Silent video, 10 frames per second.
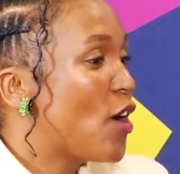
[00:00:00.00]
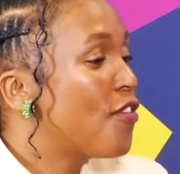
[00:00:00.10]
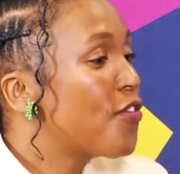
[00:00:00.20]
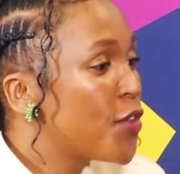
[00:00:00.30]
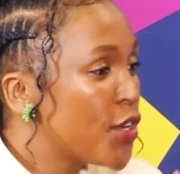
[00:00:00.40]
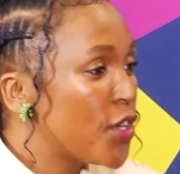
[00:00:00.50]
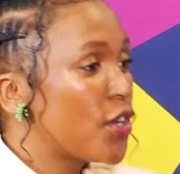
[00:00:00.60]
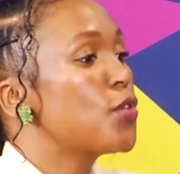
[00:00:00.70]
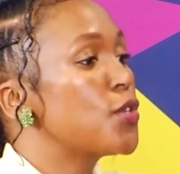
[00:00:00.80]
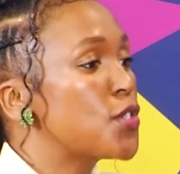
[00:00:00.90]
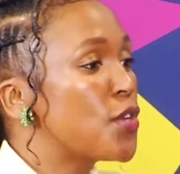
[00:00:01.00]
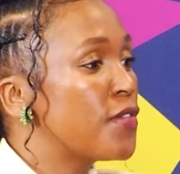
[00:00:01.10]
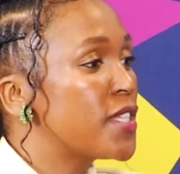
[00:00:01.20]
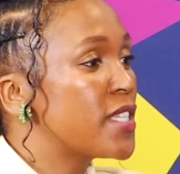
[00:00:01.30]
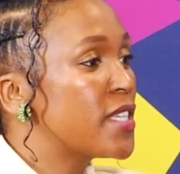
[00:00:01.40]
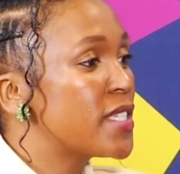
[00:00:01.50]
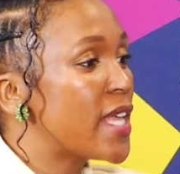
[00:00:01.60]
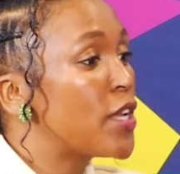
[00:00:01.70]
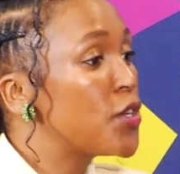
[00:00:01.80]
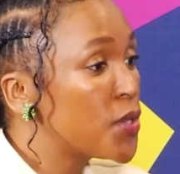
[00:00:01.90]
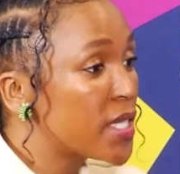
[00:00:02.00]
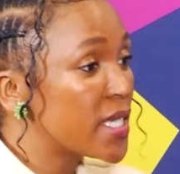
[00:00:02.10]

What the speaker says: offering your services and your